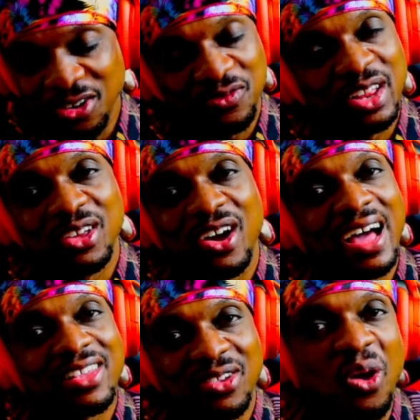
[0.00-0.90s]
video
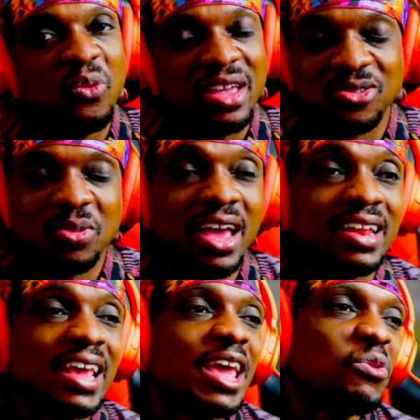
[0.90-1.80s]
as always, man.
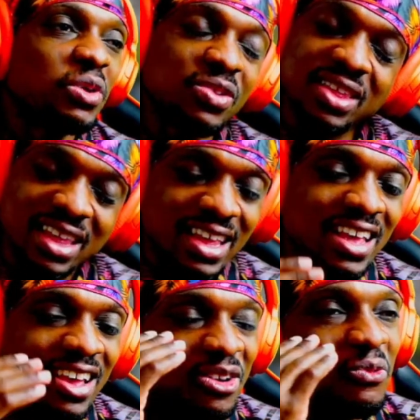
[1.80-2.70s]

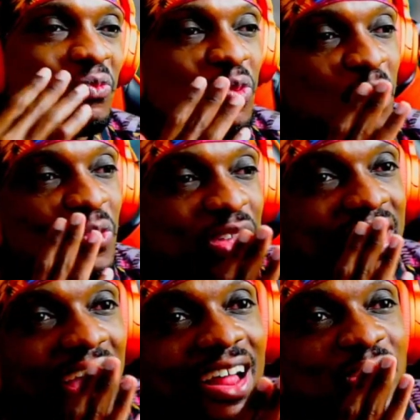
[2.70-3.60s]
What would
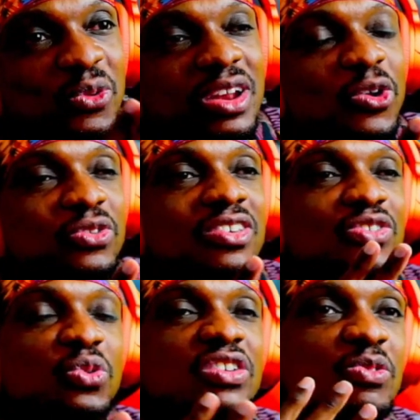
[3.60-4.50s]
y'all do in those
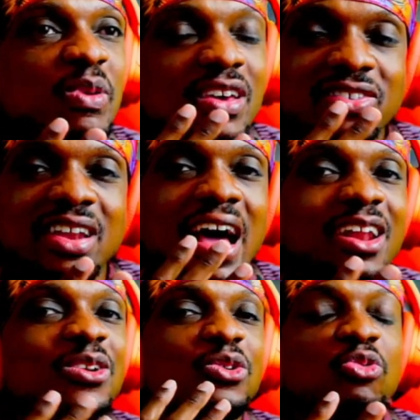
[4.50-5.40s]
situations? Because a
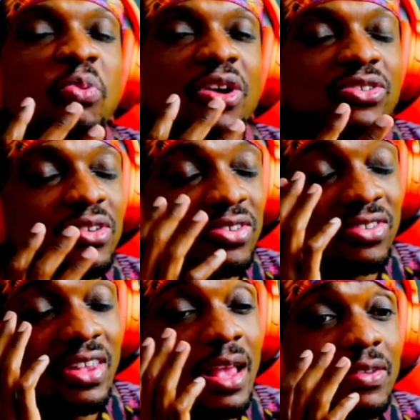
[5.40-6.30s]
lot of those puzzles
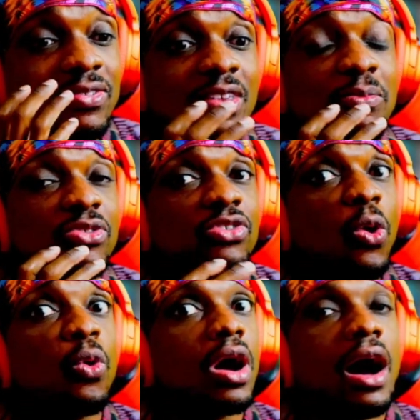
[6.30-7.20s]
seem
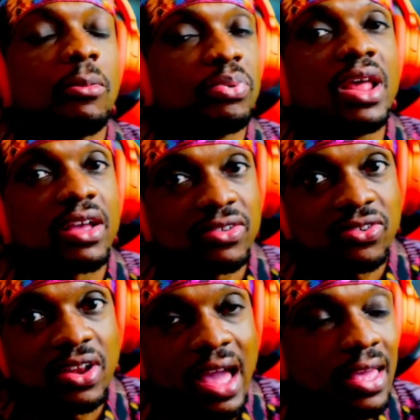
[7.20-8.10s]
so
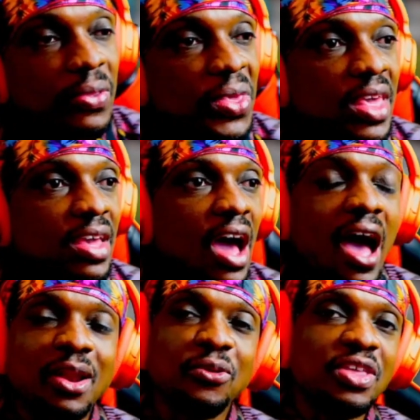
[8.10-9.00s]
complex. Like,
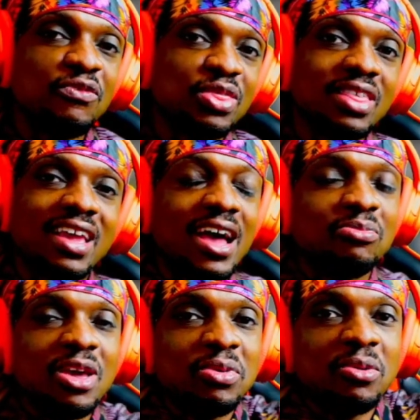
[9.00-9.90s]
I don't even think I'd
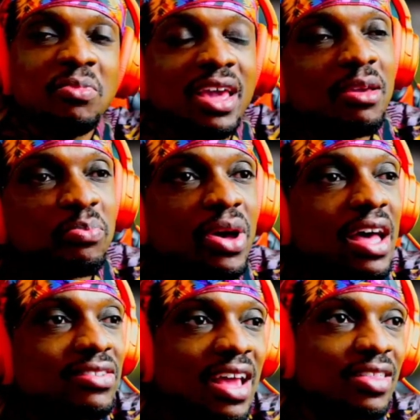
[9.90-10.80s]
be able to make it
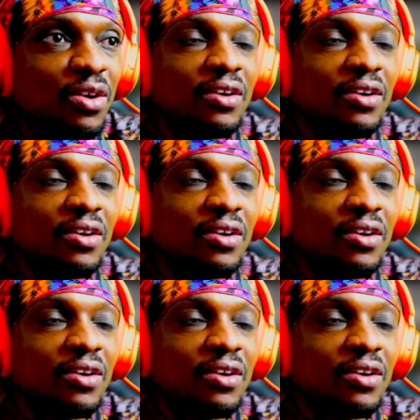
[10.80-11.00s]
past like